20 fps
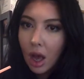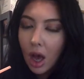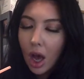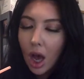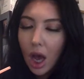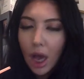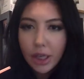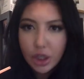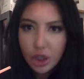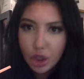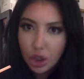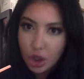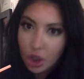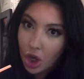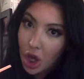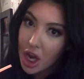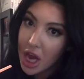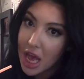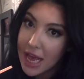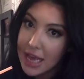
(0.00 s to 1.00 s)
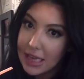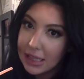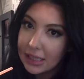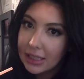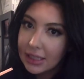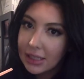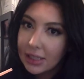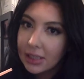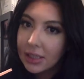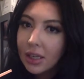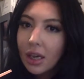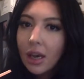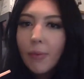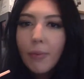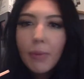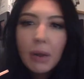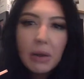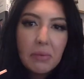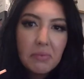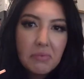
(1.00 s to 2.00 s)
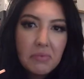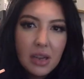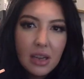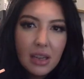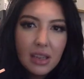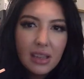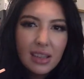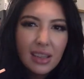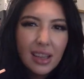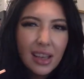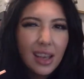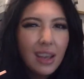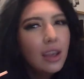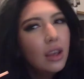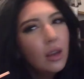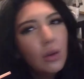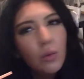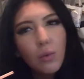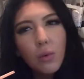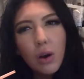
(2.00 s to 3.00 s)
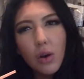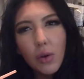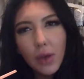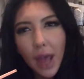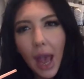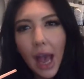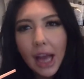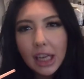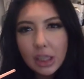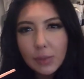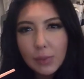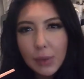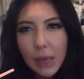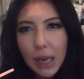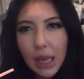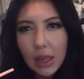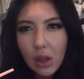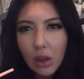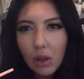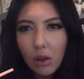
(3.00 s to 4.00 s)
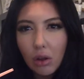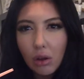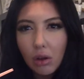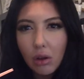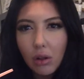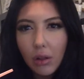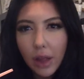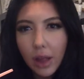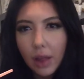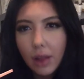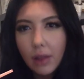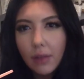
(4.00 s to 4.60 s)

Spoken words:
I shouldn't. But I'm like, you won't catch me at the little like